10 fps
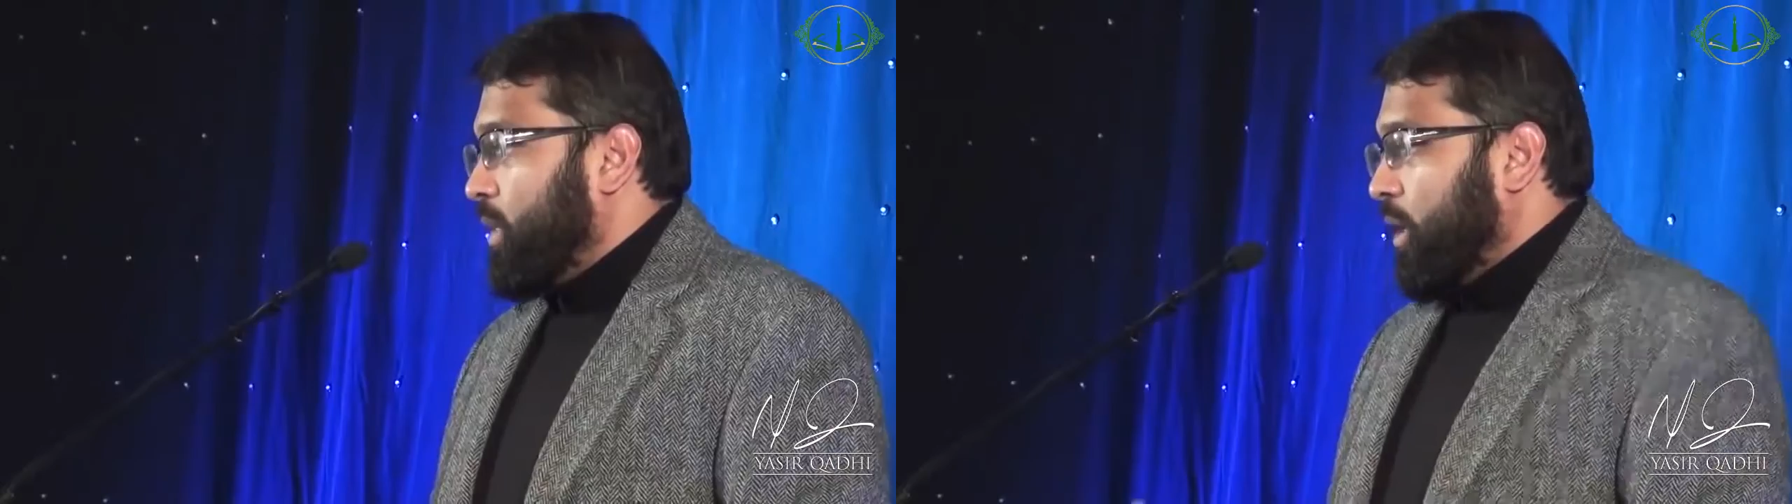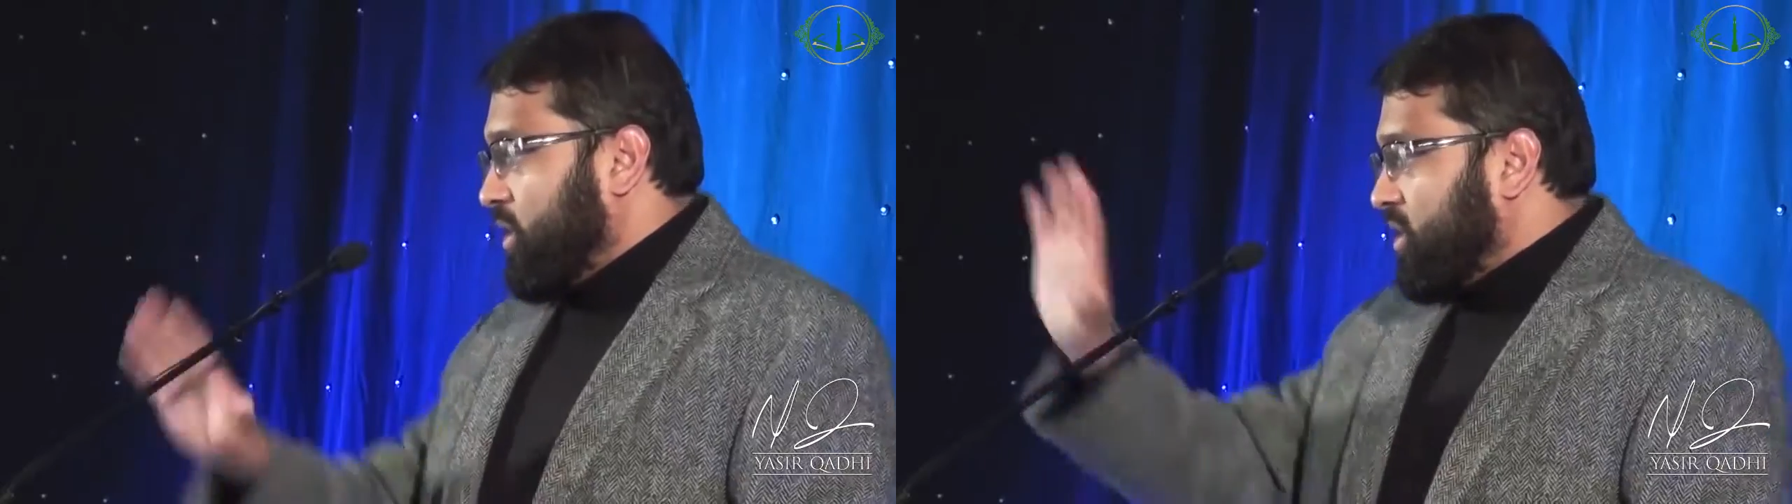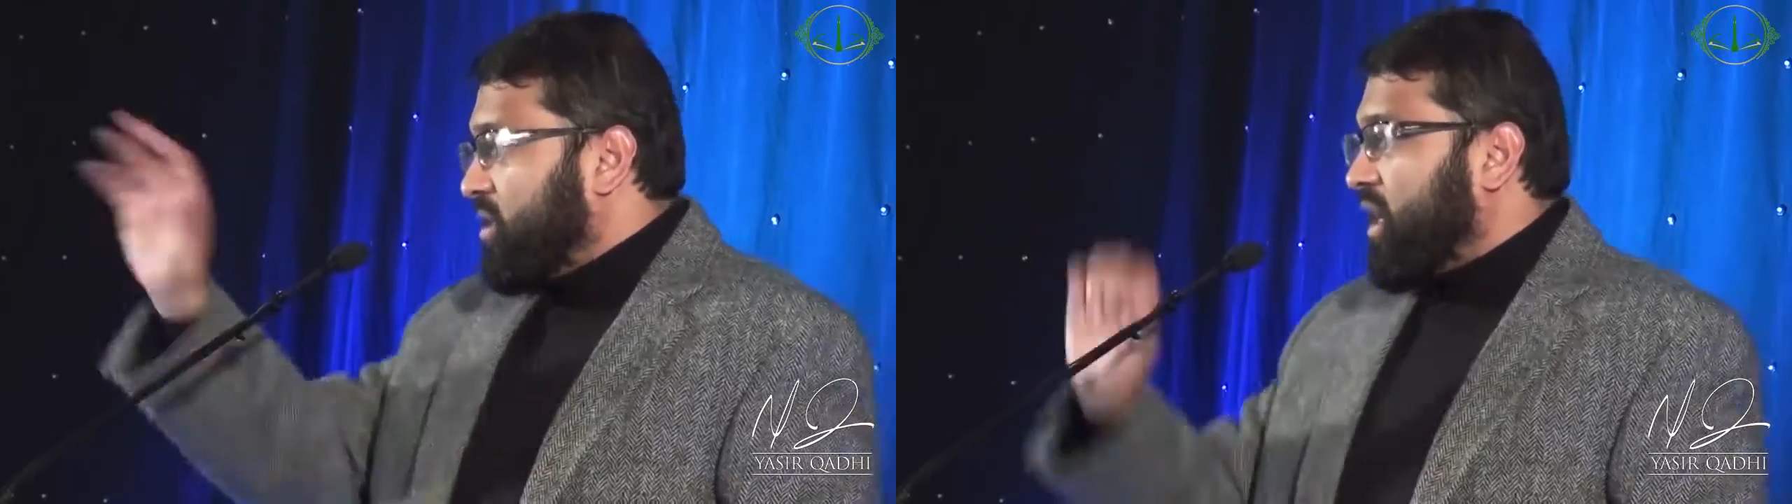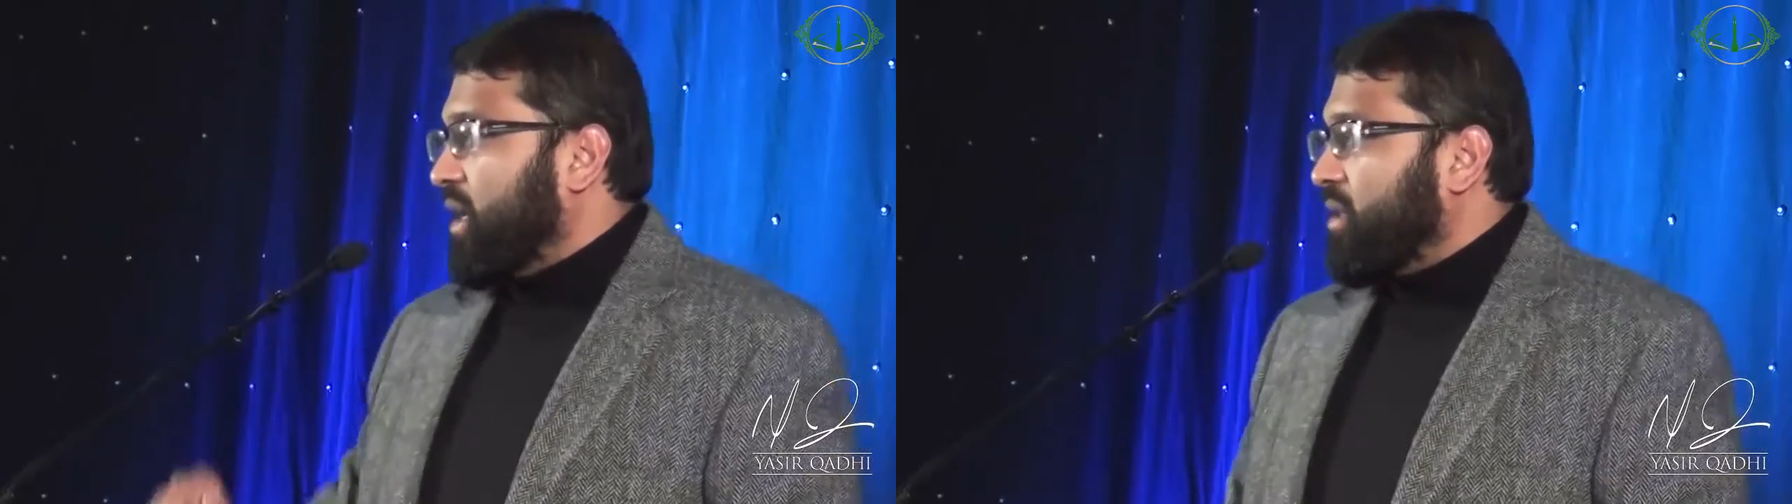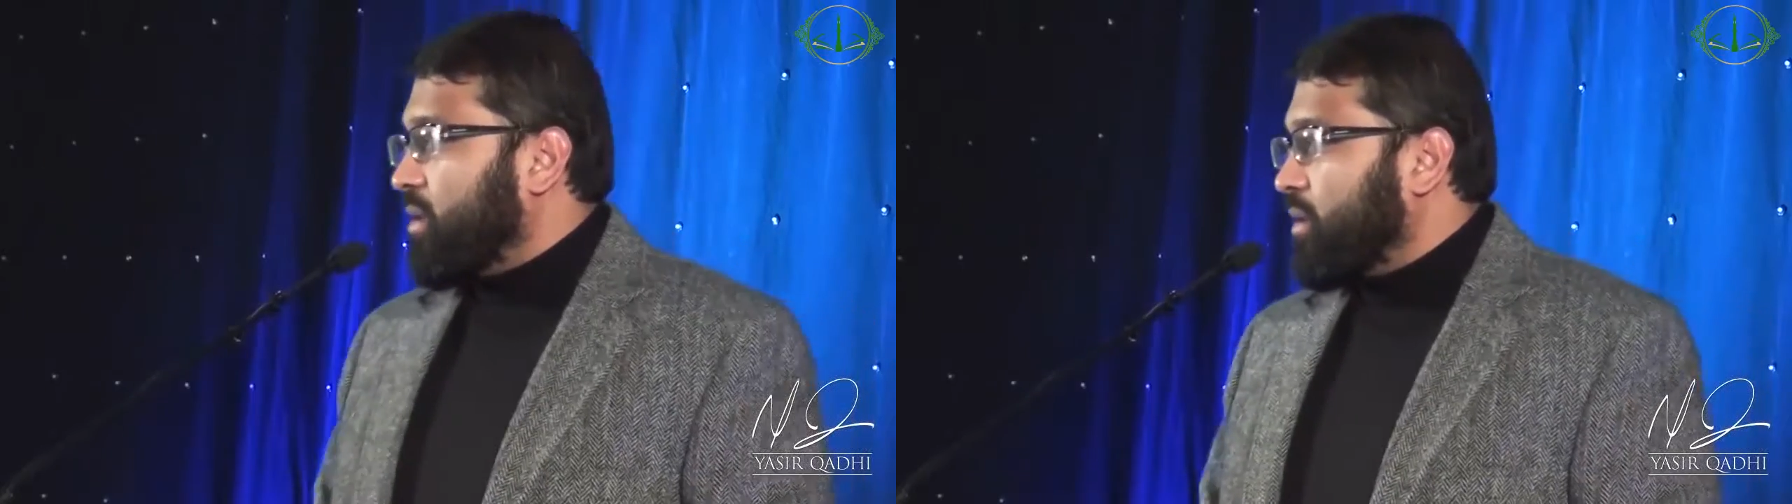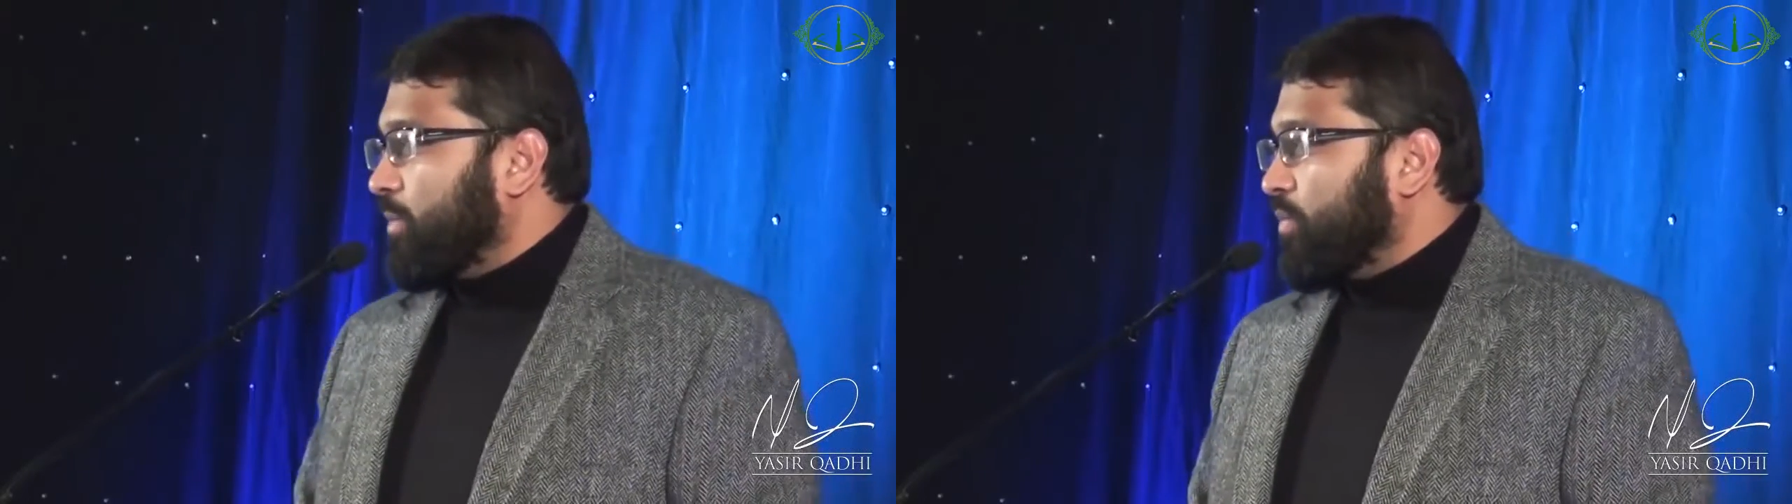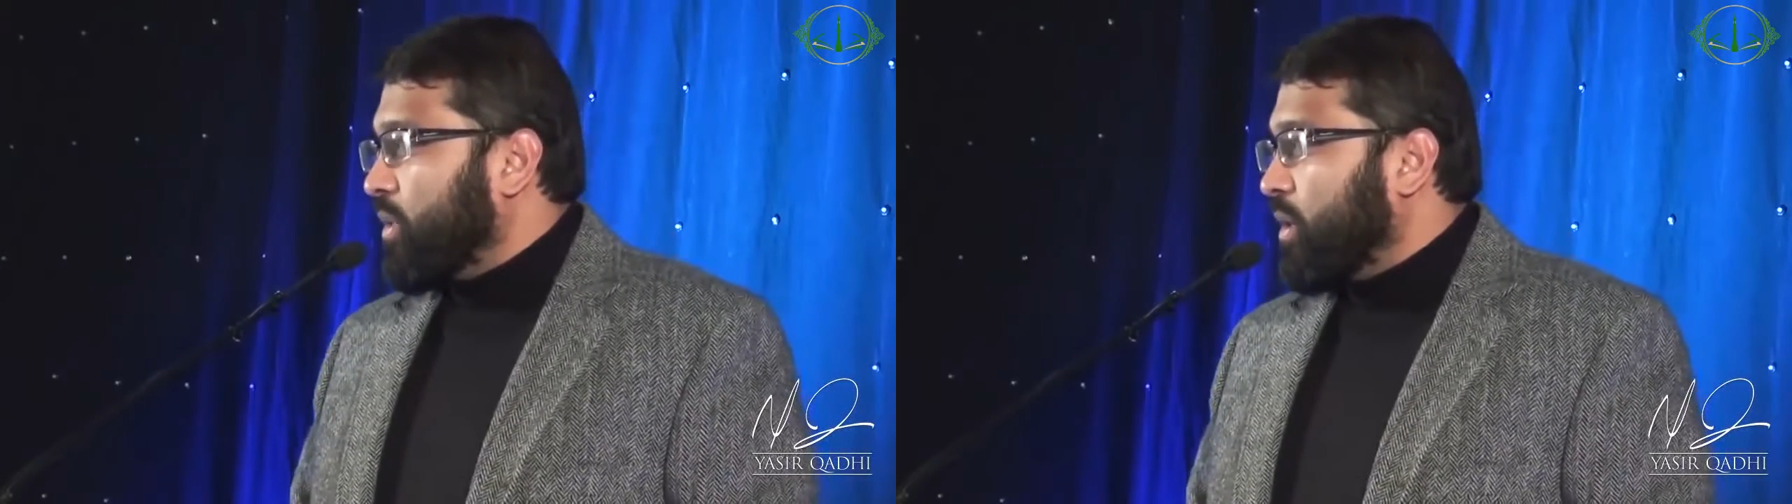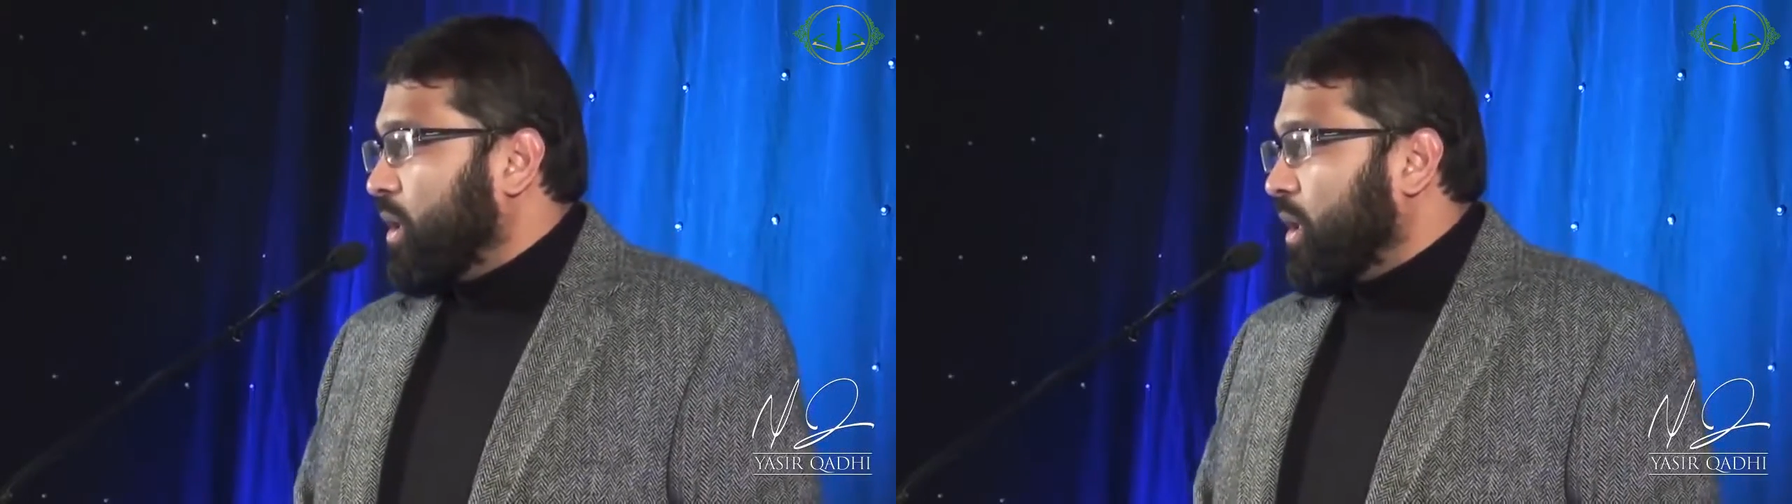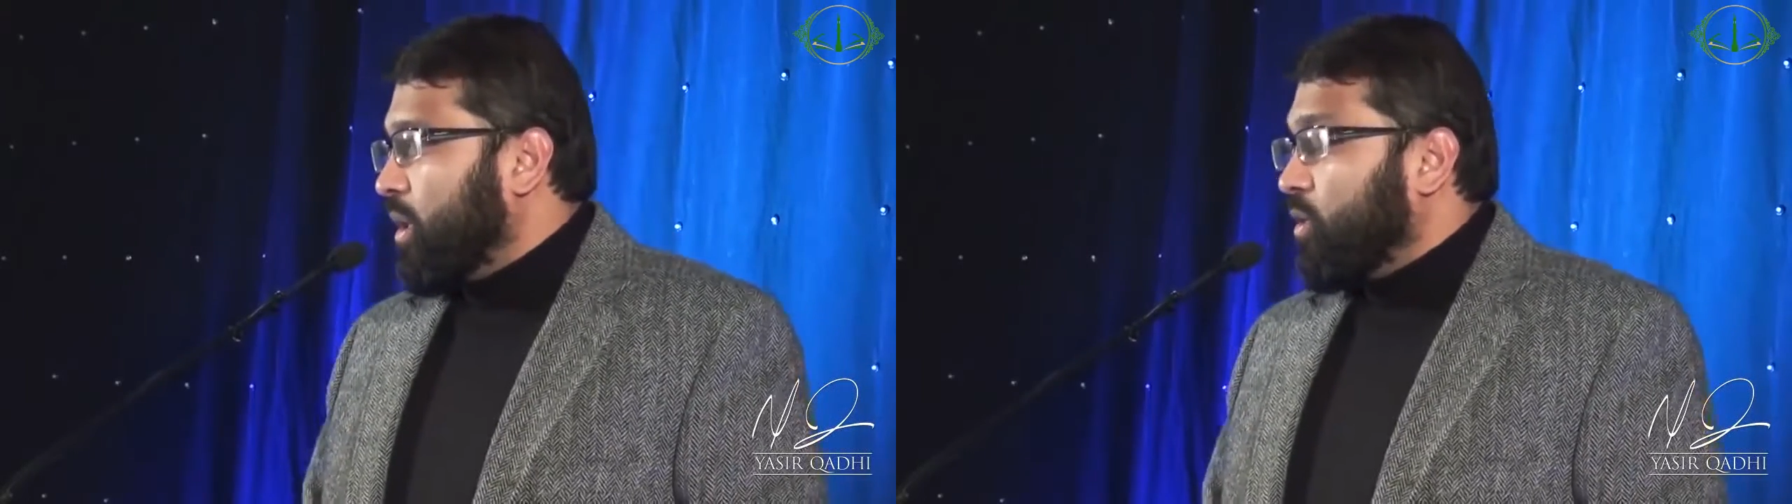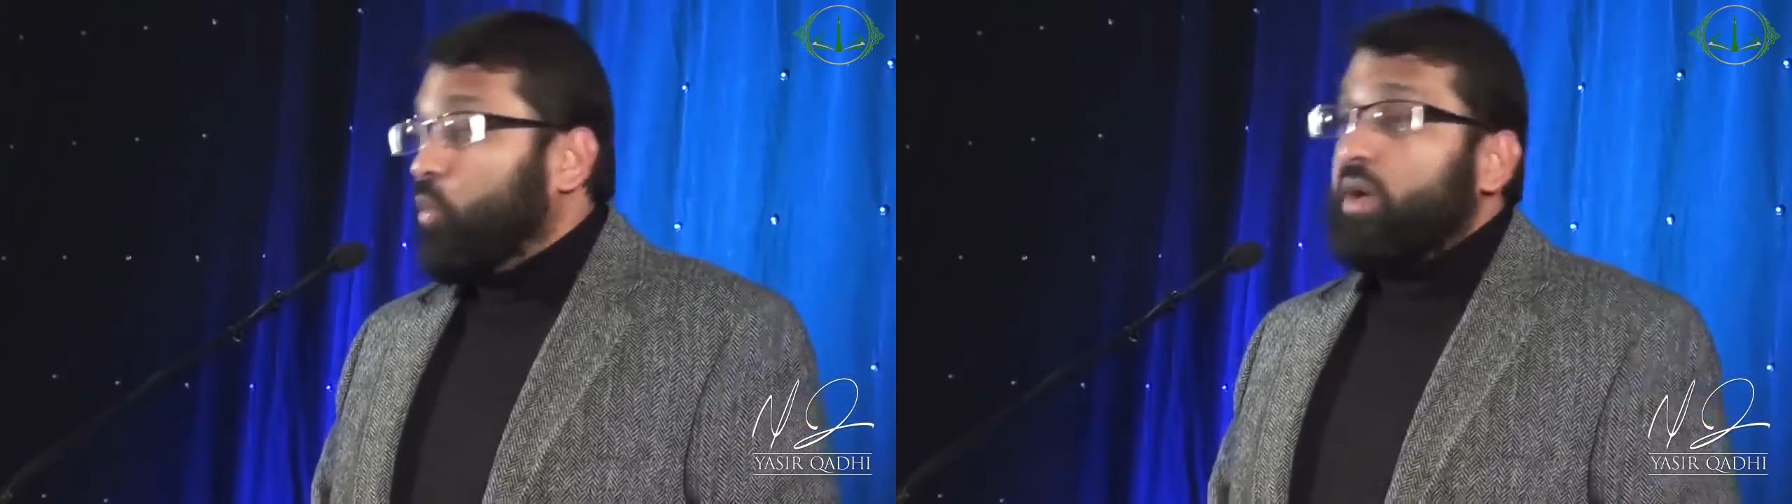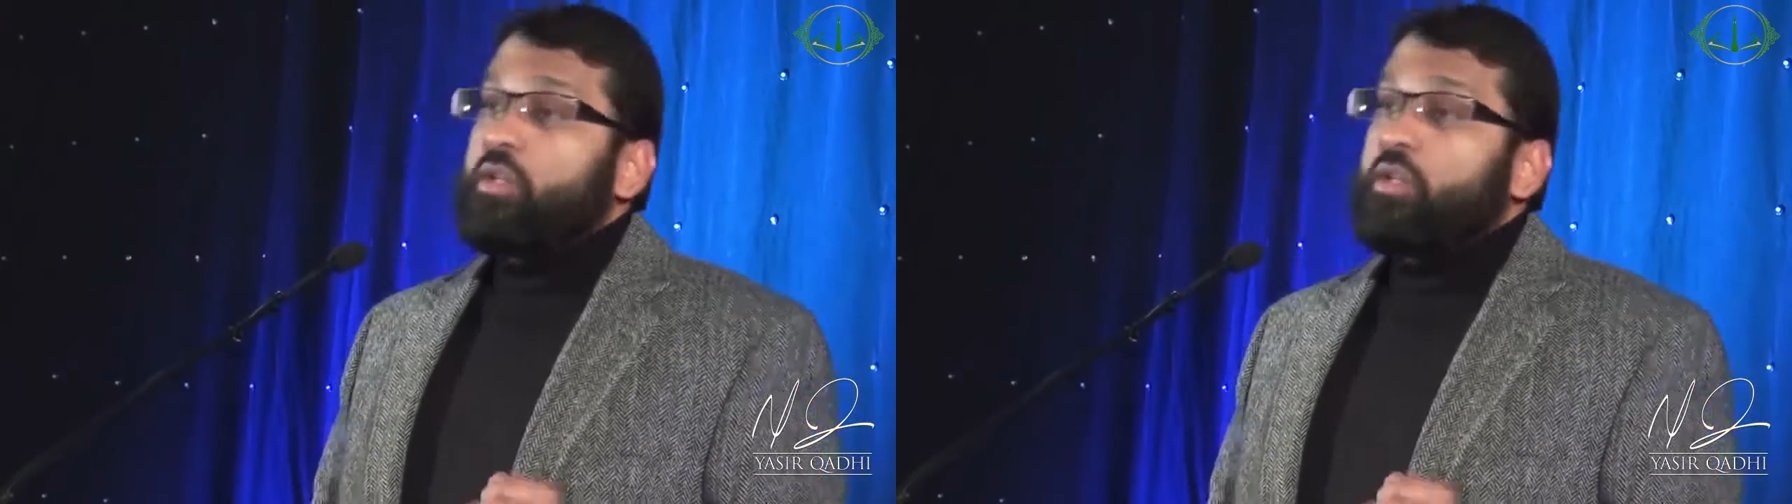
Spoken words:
Now this is the hadith. What